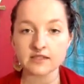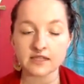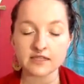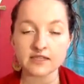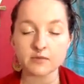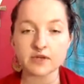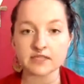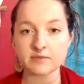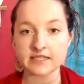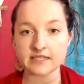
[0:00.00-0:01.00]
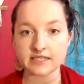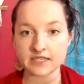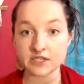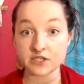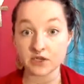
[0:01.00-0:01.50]
in some ways the missing
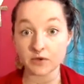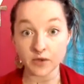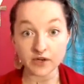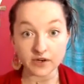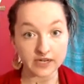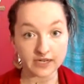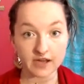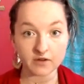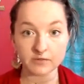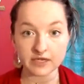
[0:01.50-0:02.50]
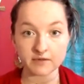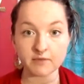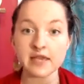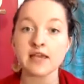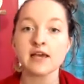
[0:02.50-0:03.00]
key to your work right now, meaning
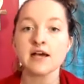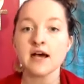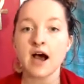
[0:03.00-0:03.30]
me,